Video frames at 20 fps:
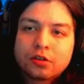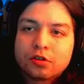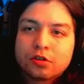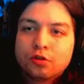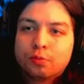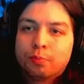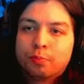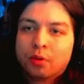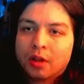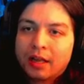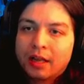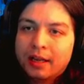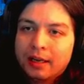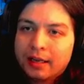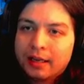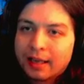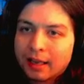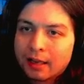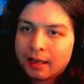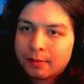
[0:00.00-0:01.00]
to play
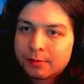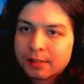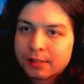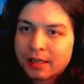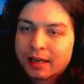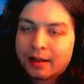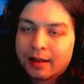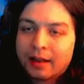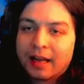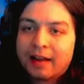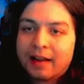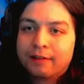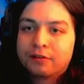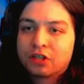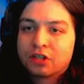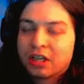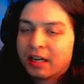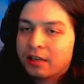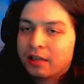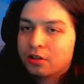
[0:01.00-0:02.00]
games that have
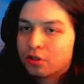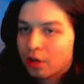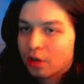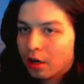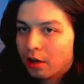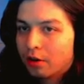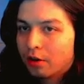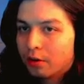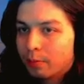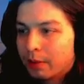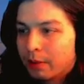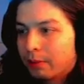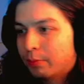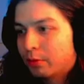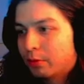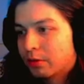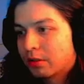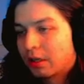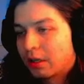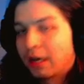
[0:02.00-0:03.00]
changed other
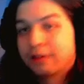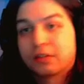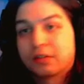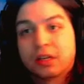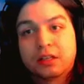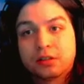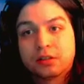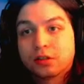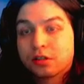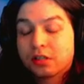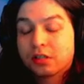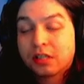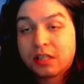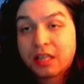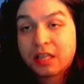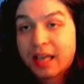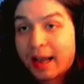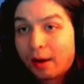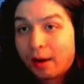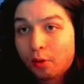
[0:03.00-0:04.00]
people's lives. And just see
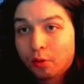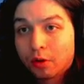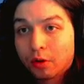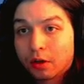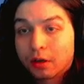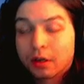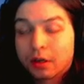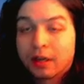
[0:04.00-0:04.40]
the outlook.